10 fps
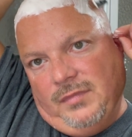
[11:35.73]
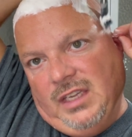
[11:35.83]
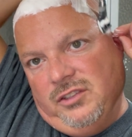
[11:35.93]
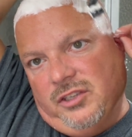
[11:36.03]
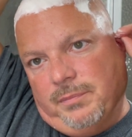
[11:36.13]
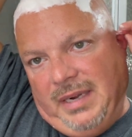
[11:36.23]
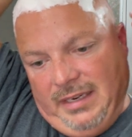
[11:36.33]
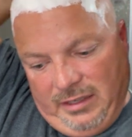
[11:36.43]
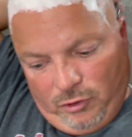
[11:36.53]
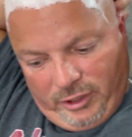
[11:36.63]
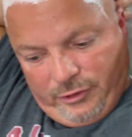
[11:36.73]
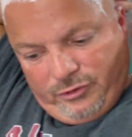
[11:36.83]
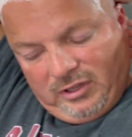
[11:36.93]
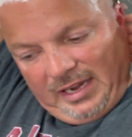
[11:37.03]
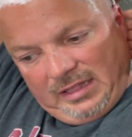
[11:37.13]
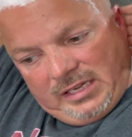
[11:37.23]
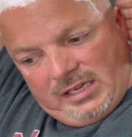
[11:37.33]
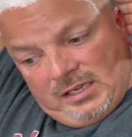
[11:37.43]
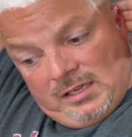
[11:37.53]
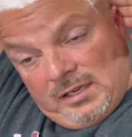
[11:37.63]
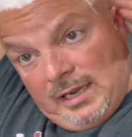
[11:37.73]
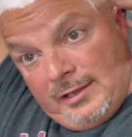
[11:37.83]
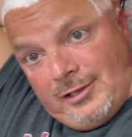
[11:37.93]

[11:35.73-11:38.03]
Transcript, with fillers: It just might annoy you slightly, as